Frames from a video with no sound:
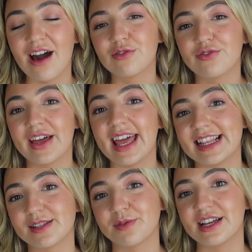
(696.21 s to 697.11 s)
outfit
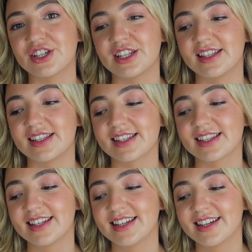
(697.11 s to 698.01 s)
inspirations
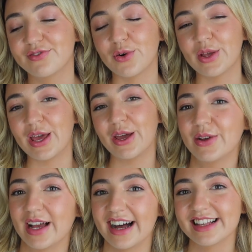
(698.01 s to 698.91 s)
for you
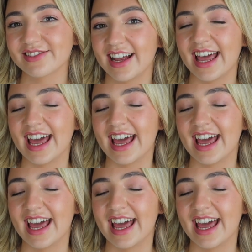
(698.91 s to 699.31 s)
guys right